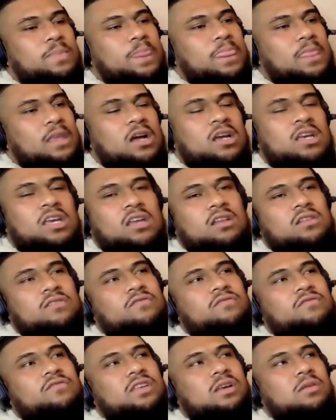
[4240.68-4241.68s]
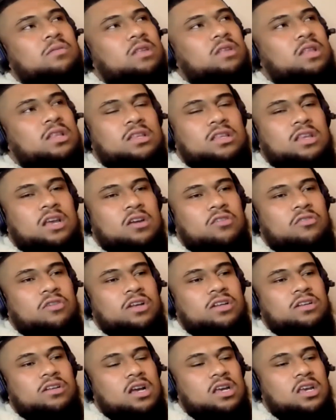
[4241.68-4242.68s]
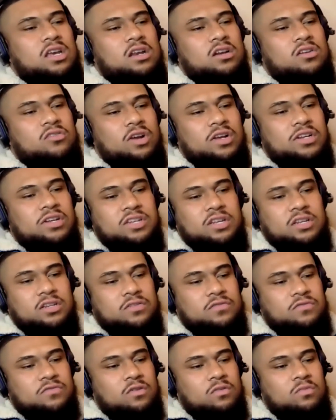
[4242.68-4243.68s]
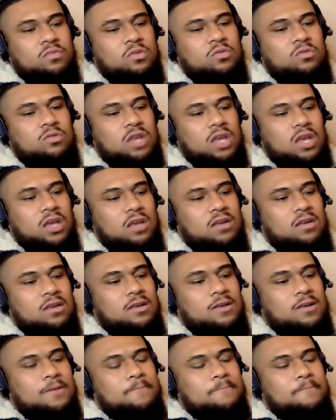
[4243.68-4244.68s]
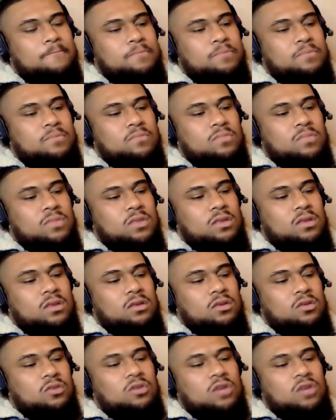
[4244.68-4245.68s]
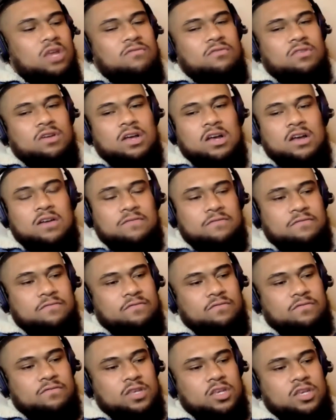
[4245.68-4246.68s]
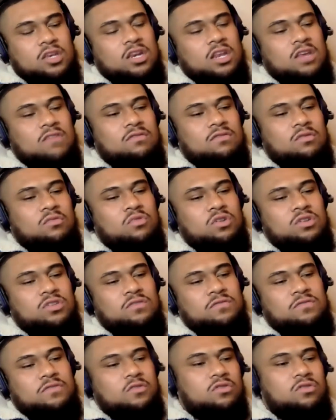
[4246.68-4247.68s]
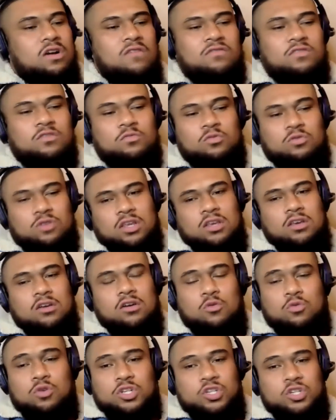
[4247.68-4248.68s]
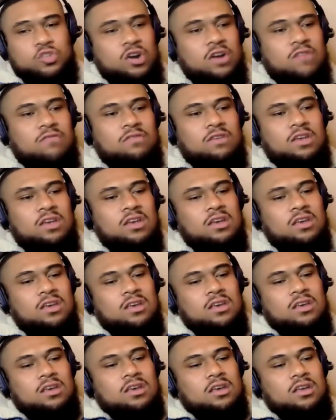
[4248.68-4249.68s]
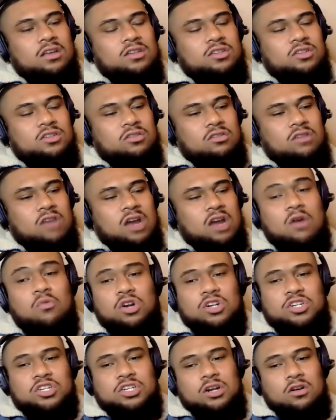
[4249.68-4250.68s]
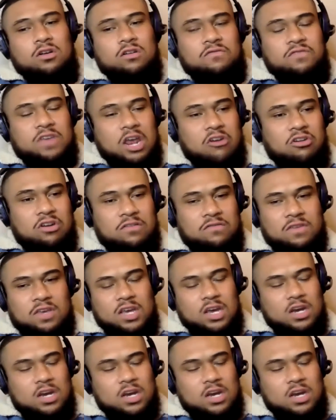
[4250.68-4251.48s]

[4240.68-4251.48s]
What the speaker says: I get something I get a great sense from you that you never you never want to feel comfortable, that you're always striving. And so I watch a lot of Gary Vee.